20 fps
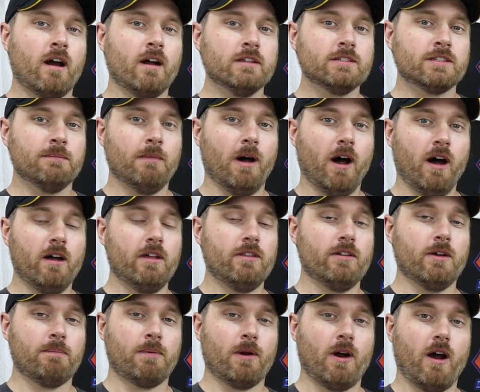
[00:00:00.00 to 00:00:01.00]
on some
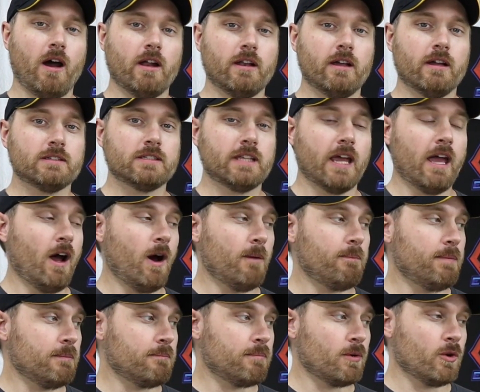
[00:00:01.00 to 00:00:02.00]
other products to
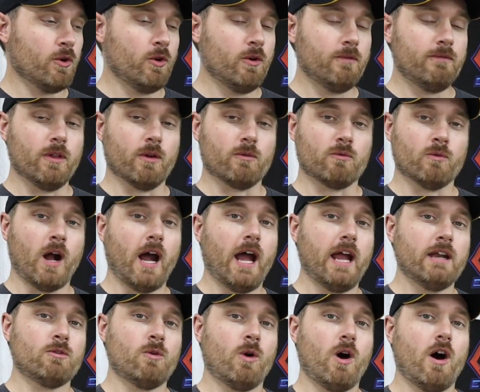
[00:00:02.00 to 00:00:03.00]
help improve the
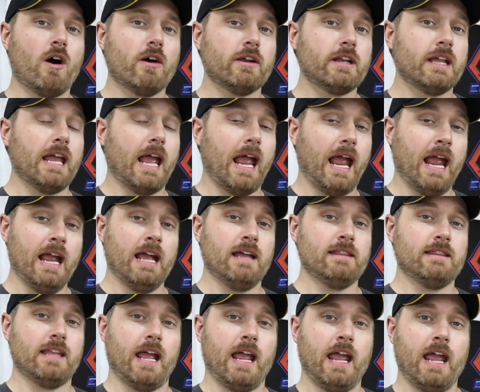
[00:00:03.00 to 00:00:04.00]
ride quality
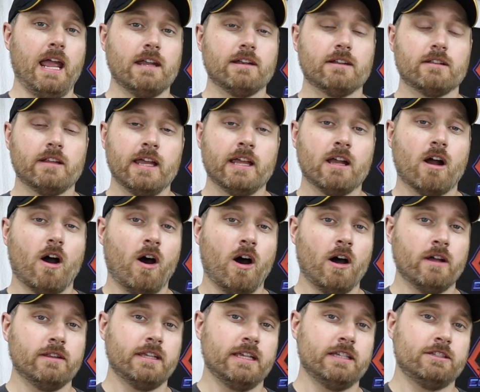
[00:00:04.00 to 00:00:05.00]
and the handling
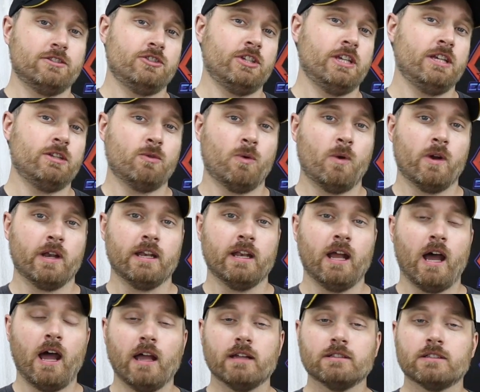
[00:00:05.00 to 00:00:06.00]
on these
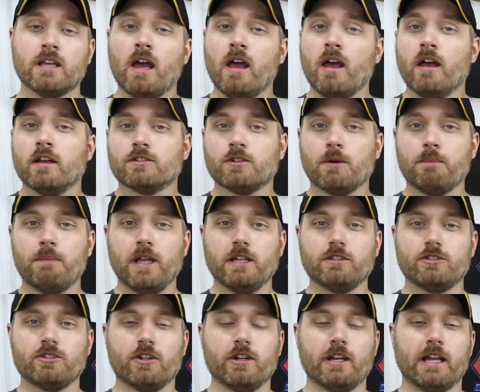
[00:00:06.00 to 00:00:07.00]
G29s, so be
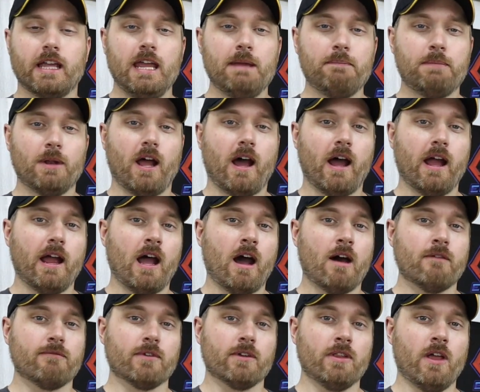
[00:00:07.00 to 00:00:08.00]
sure to keep an eye
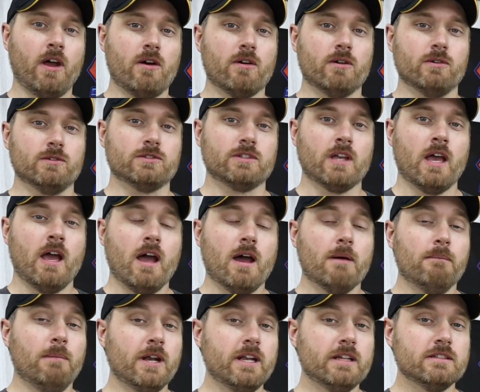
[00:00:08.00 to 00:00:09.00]
out for those.
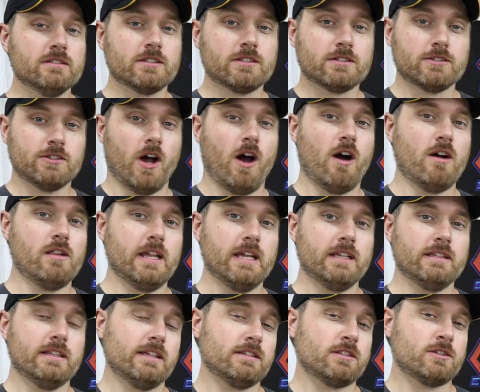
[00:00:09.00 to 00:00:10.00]
But
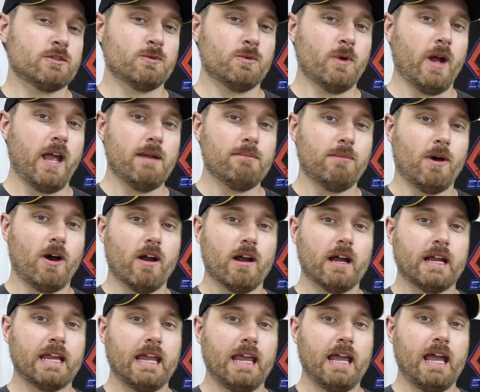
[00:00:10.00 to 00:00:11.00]
installing this sway
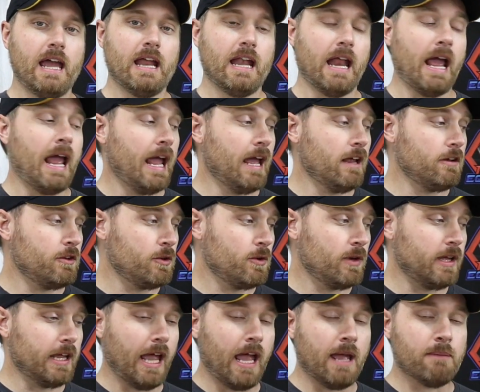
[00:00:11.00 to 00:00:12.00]
bar kit and
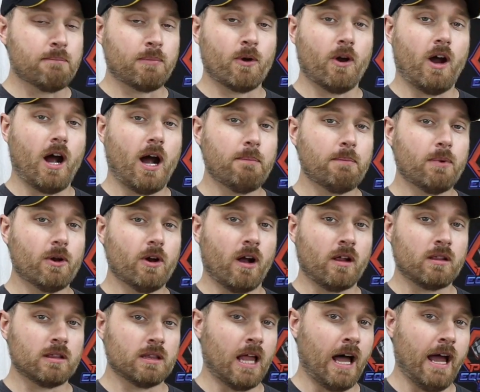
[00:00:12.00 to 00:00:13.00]
doing a proper
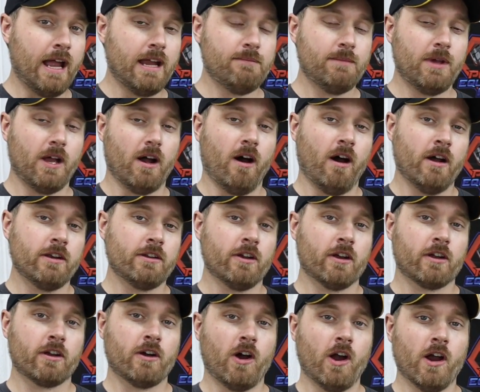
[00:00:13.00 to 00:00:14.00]
alignment on
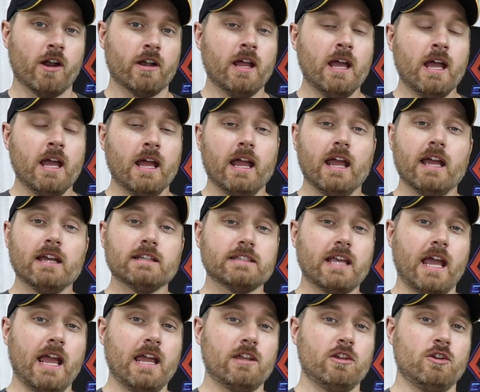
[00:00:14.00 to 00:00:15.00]
your cart is
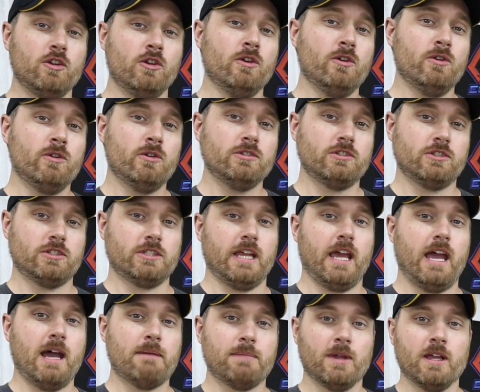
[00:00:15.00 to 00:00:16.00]
a huge
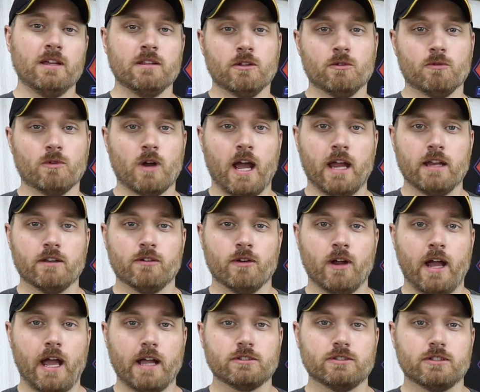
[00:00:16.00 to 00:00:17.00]
step in the right
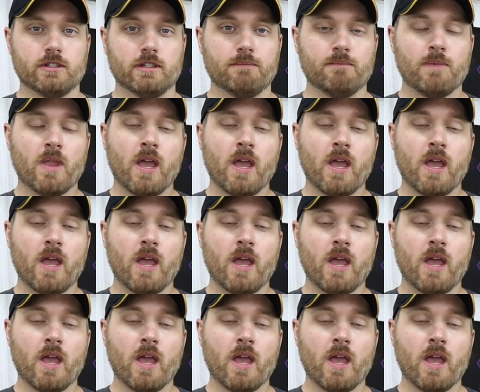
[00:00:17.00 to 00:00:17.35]
direction.